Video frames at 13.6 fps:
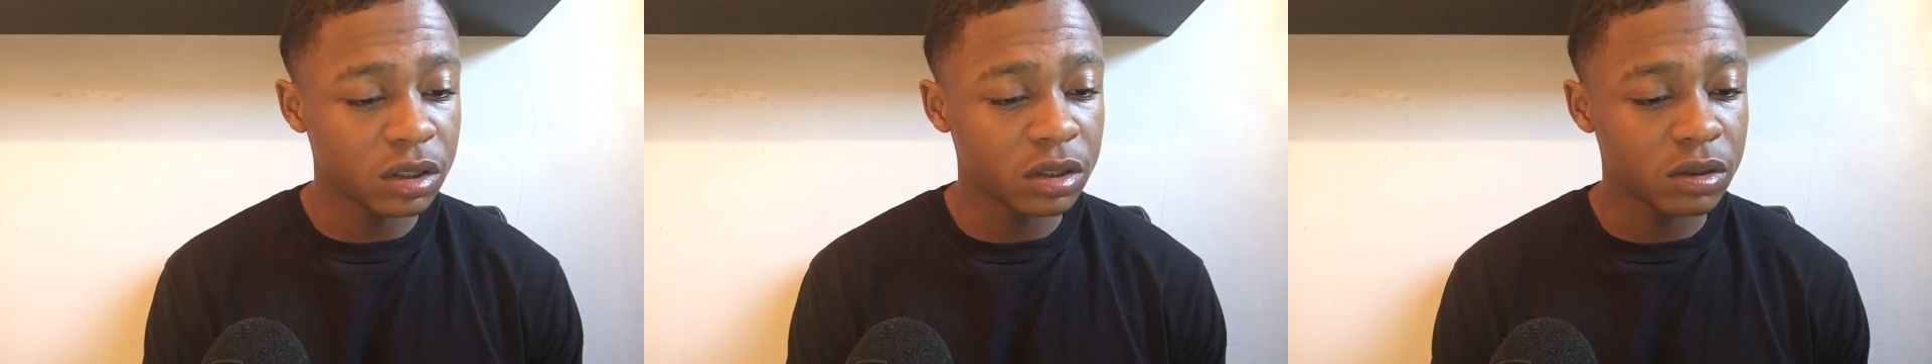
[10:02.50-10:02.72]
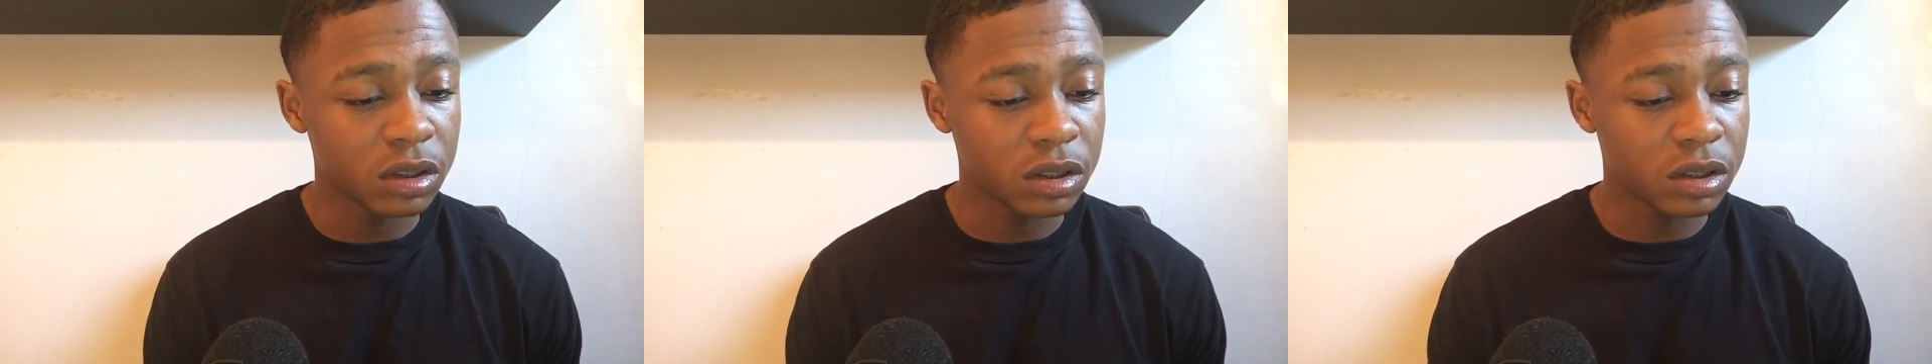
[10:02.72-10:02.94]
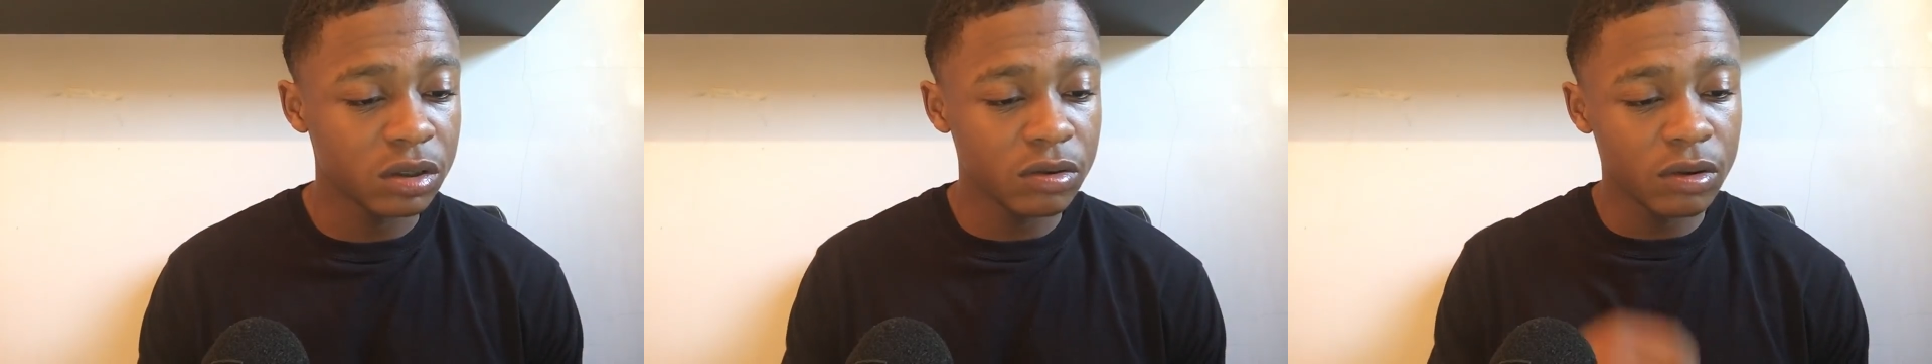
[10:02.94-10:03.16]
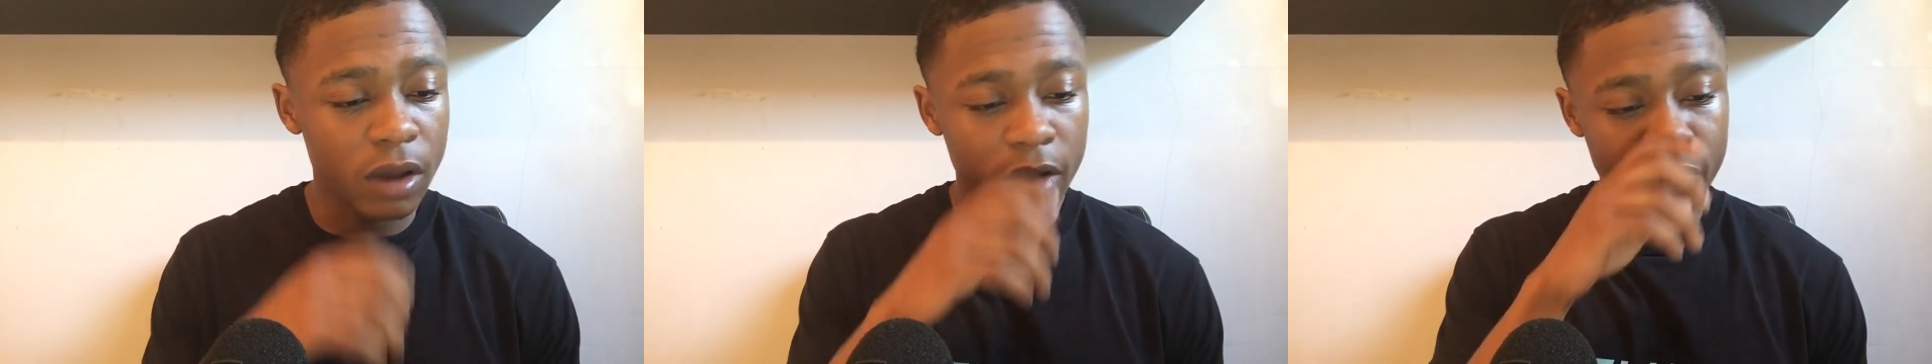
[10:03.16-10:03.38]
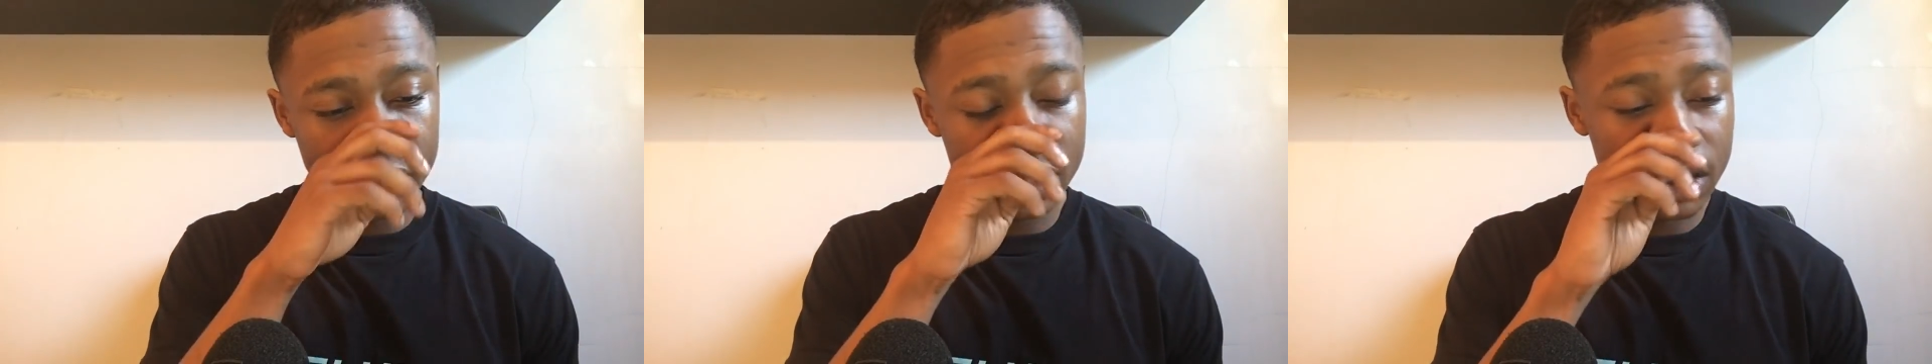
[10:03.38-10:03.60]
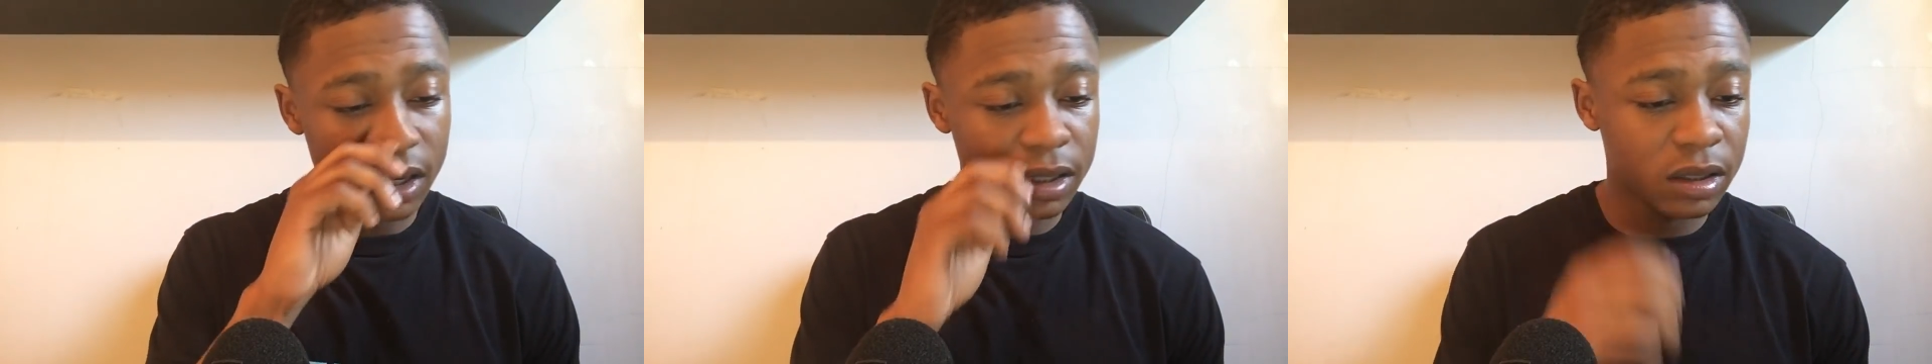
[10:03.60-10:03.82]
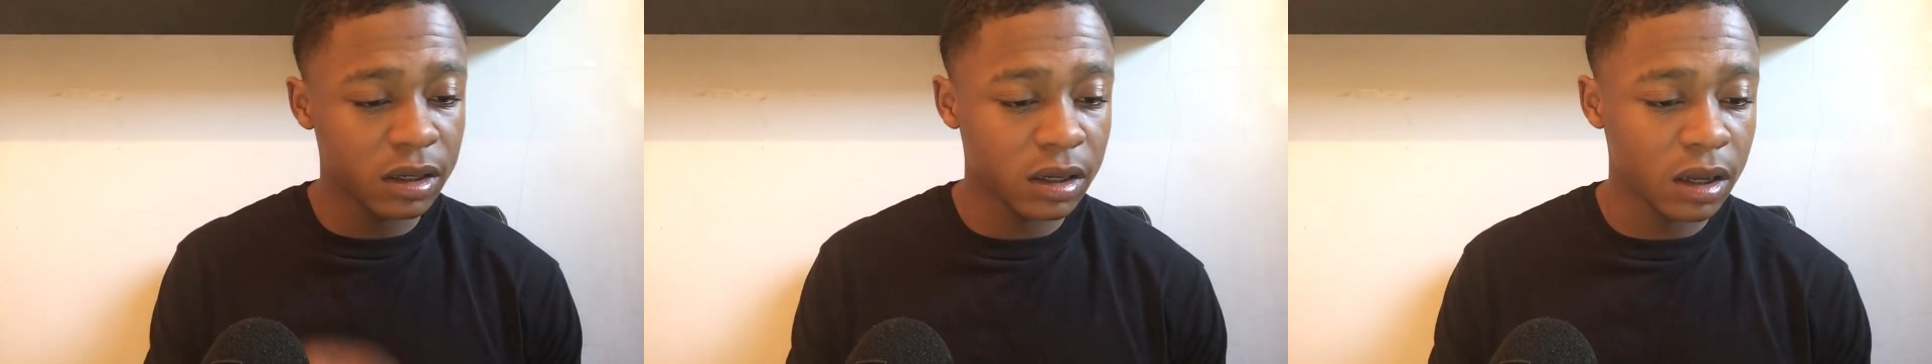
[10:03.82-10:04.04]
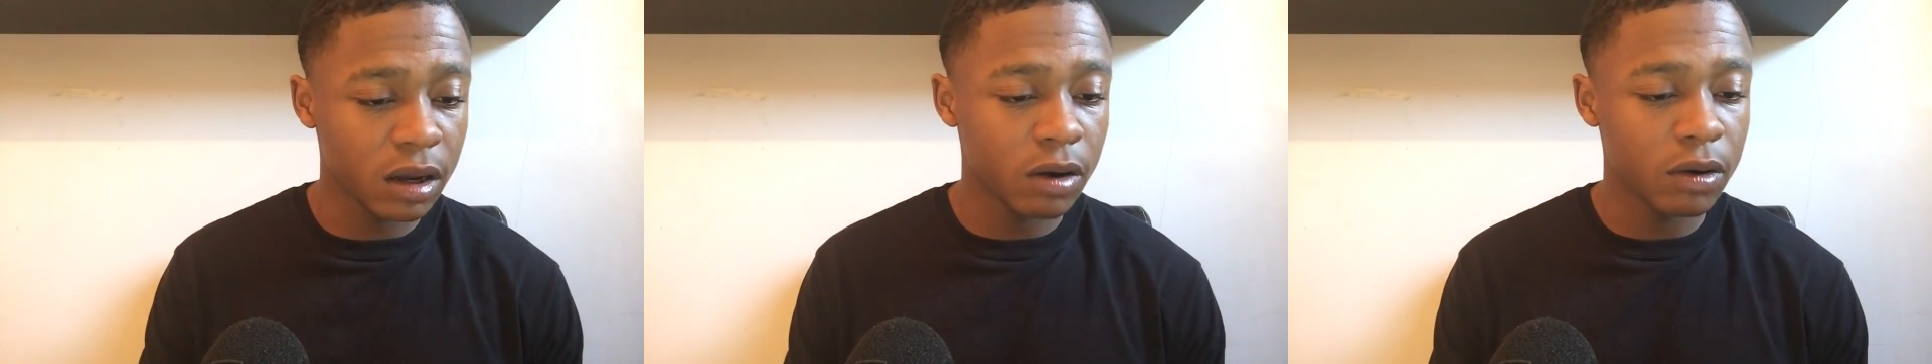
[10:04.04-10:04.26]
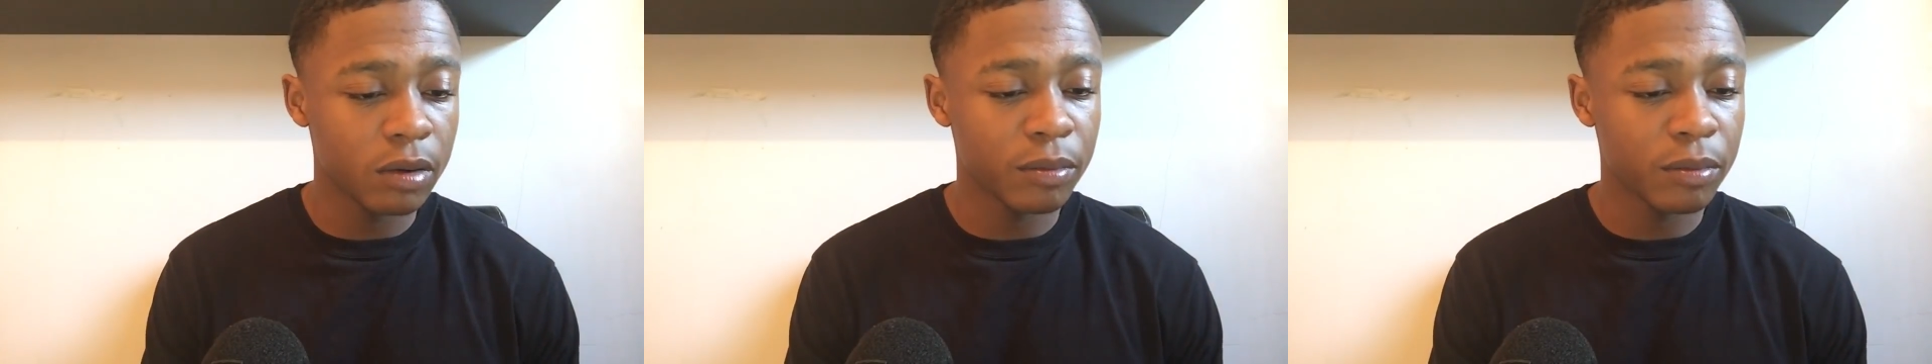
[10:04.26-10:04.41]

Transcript: Deluded. Do you have any idea how